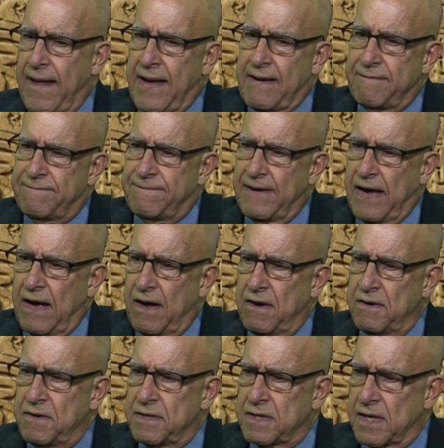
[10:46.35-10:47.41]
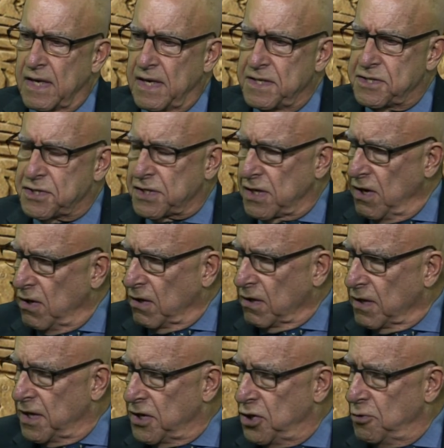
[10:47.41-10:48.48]
had found a
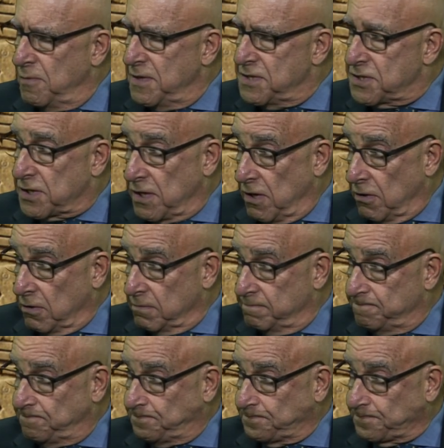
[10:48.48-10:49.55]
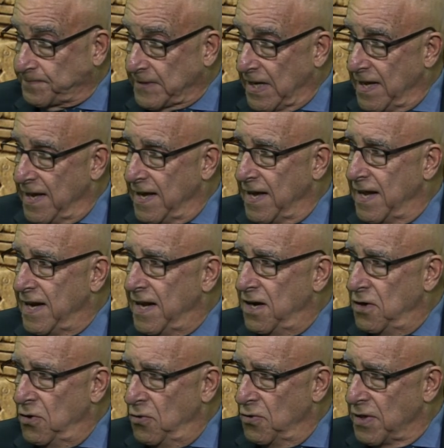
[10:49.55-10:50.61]
skull, a human skull. Right. And he
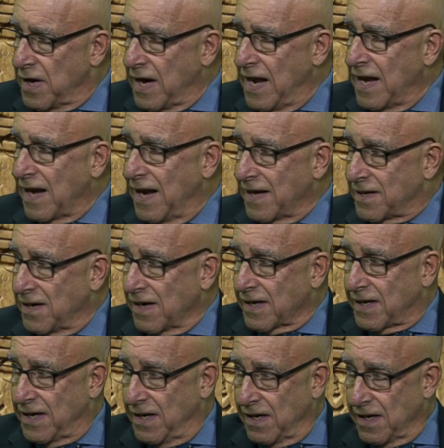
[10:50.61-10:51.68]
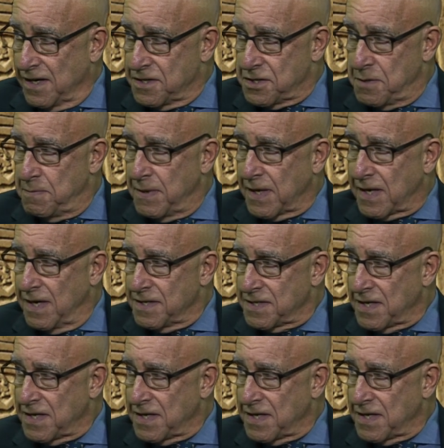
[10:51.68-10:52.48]
knew that I liked archaeology because